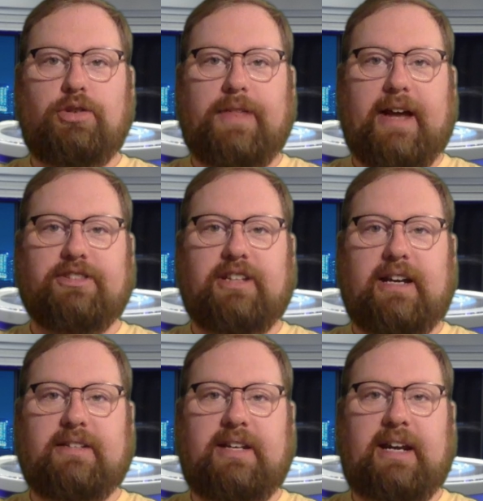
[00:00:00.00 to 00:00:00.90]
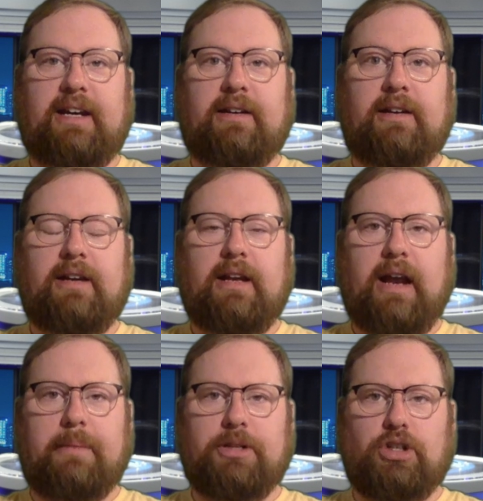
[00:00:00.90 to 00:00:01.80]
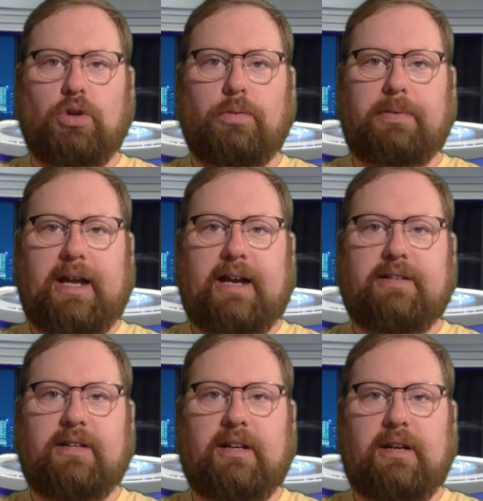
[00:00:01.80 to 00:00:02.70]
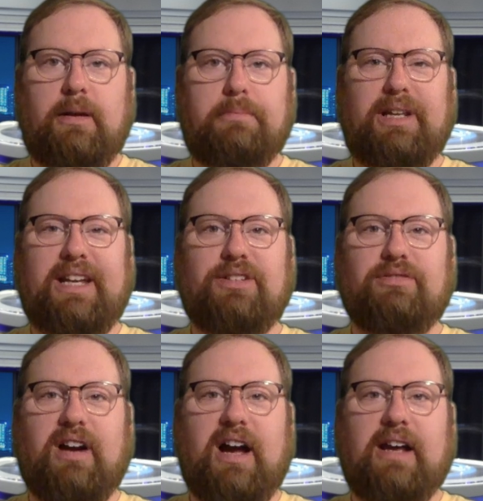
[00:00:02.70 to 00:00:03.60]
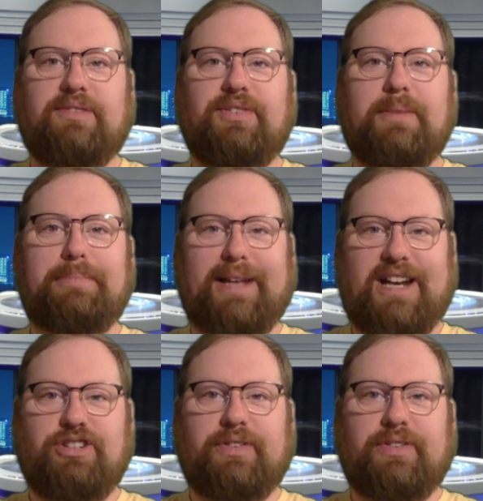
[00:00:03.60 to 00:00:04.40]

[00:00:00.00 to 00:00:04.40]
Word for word: 2019, and I'm Mr. Goldblatt. Please rise for the Pledge of